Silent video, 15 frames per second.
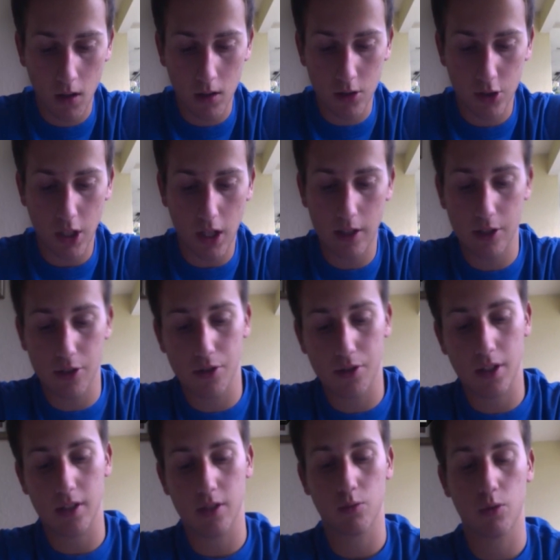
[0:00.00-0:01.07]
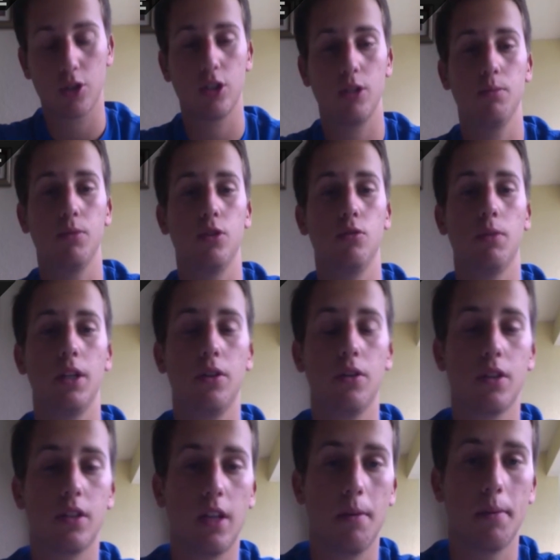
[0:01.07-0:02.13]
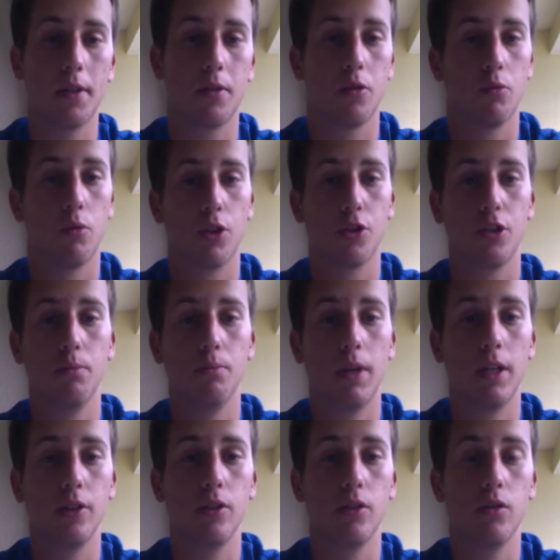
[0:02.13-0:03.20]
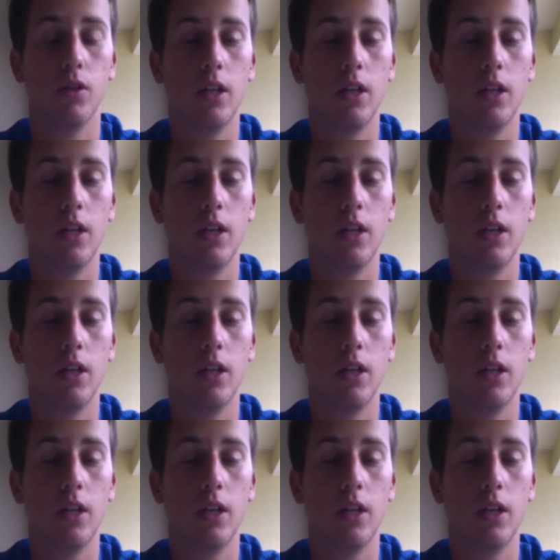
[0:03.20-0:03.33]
Challenger says, the Rush Team 2 menu the same as the Rush Team menu?